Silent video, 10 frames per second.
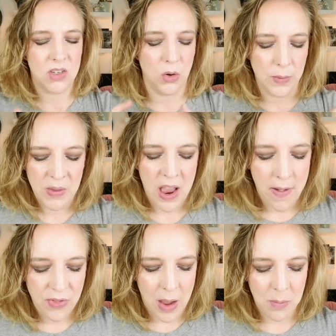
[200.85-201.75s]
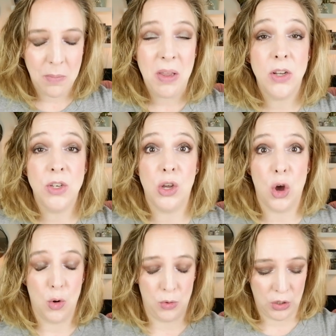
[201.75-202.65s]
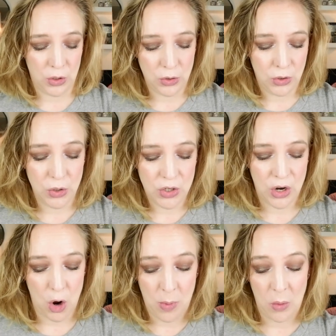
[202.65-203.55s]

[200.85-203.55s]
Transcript: So that may be good to go, good, good to know.